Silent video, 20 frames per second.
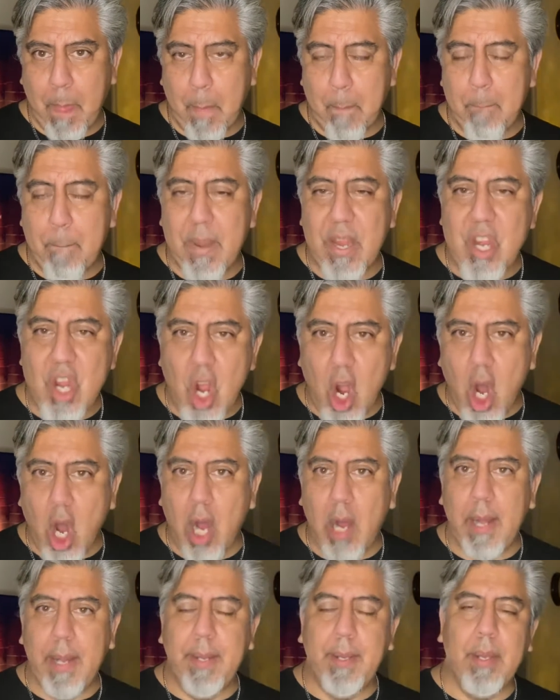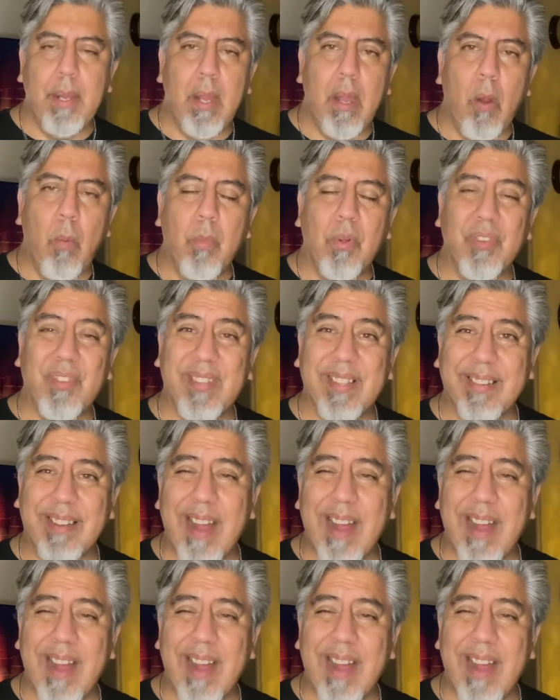beyond almost